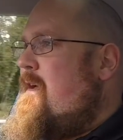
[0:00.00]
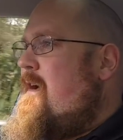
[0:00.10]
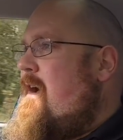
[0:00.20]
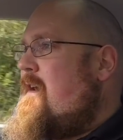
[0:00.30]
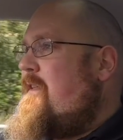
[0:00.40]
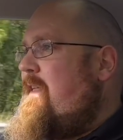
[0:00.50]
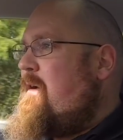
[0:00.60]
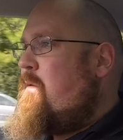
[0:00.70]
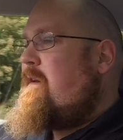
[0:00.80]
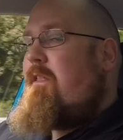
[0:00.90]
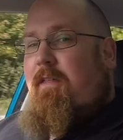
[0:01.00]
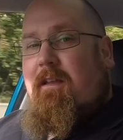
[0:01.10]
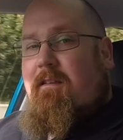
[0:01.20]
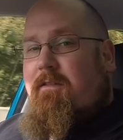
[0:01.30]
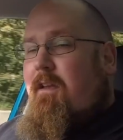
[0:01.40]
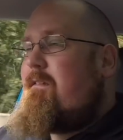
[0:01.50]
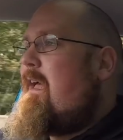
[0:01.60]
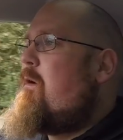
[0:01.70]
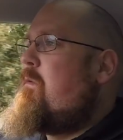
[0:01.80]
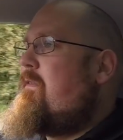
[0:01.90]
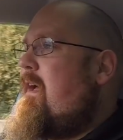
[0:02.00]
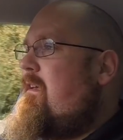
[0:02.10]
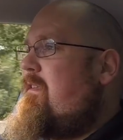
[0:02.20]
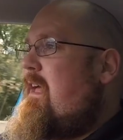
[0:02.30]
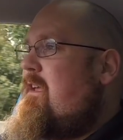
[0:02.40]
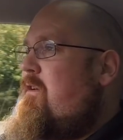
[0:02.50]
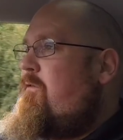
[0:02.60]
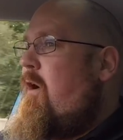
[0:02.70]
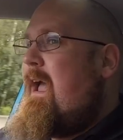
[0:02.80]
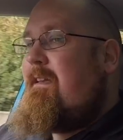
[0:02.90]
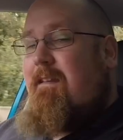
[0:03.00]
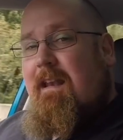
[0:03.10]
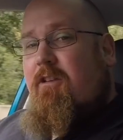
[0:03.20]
And I think one of the things that does help with that is that you've got 18-inch